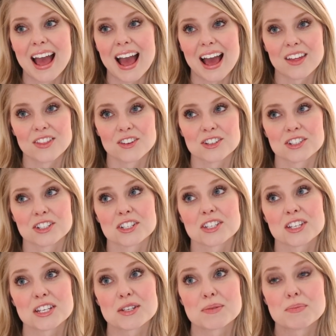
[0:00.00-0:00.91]
And there's just
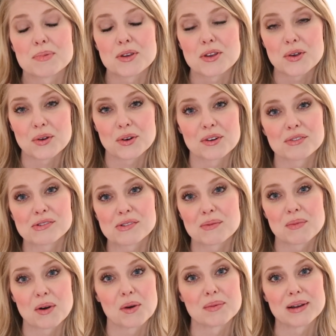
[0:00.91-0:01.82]
this beautiful
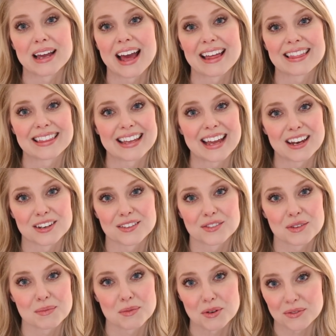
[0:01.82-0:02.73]
moment at the end of
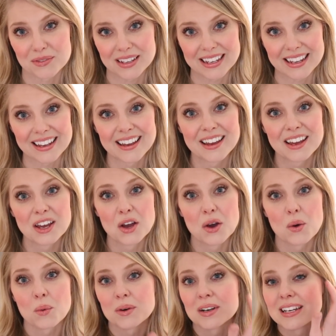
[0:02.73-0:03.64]
the movie
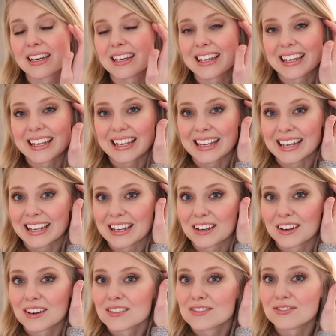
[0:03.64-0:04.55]
when he
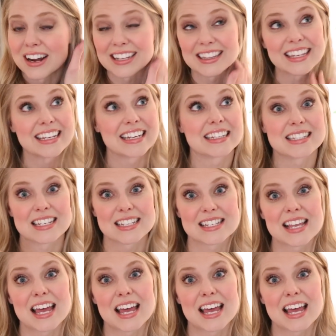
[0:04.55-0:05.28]
finally gets his